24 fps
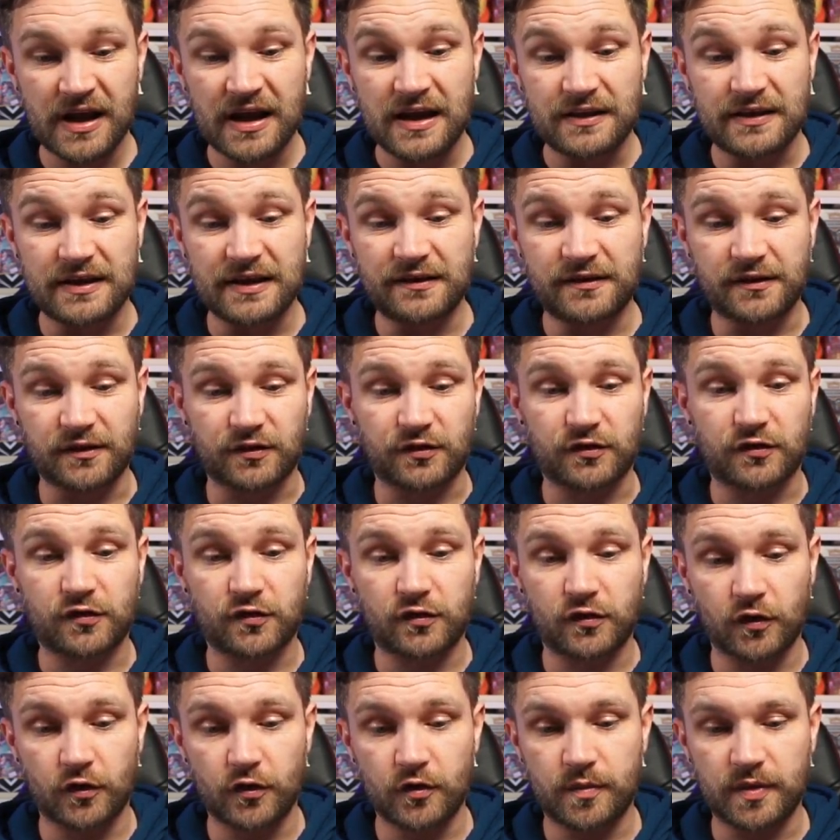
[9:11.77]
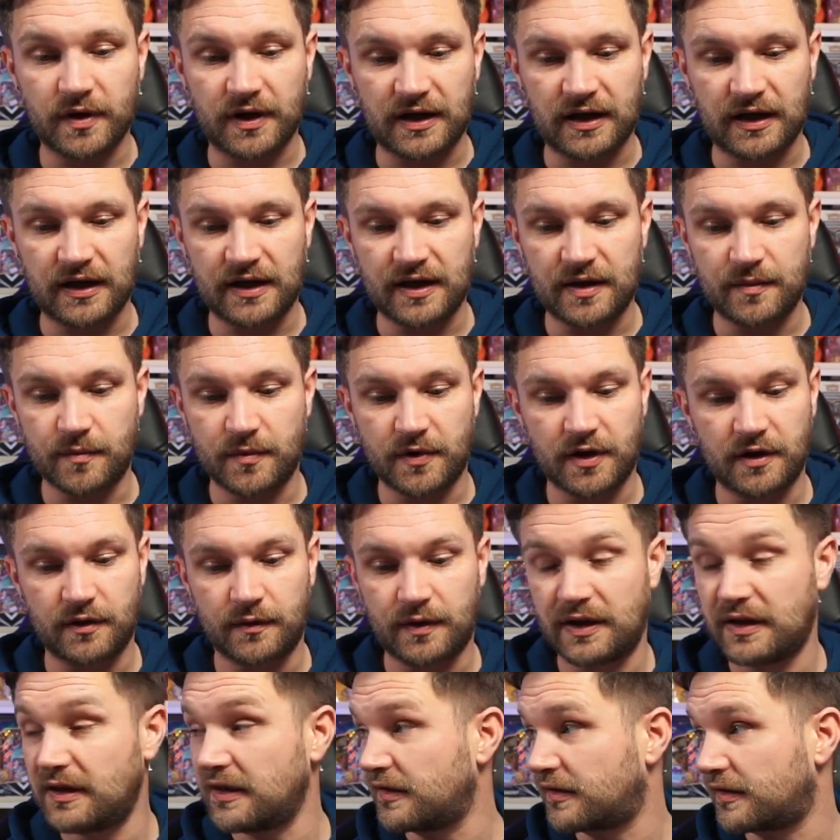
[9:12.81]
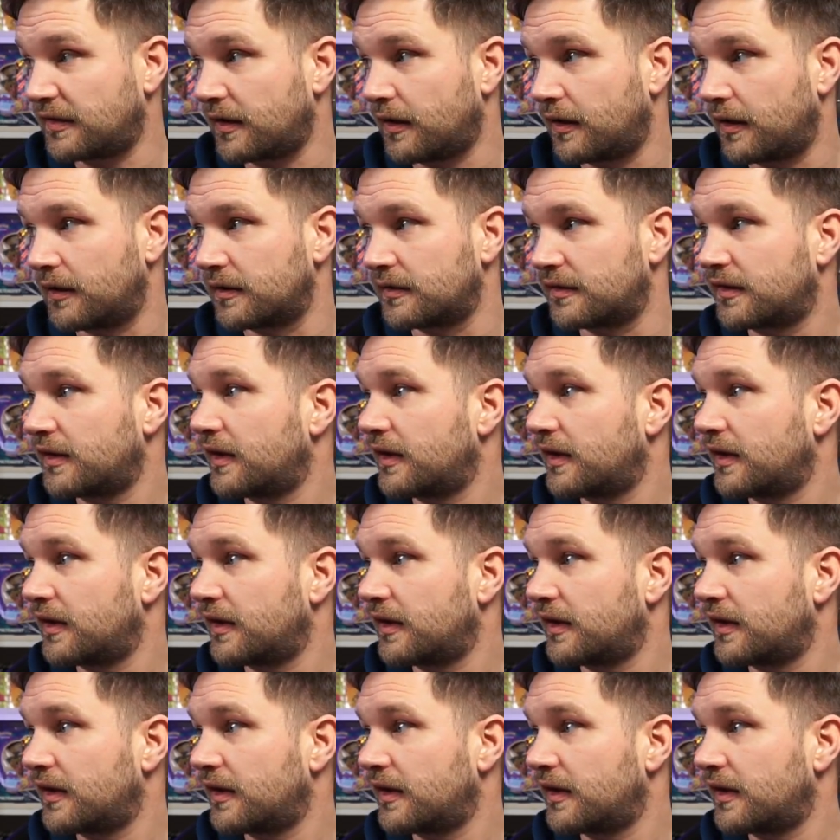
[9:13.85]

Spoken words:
These are super clean, by the way, these cards.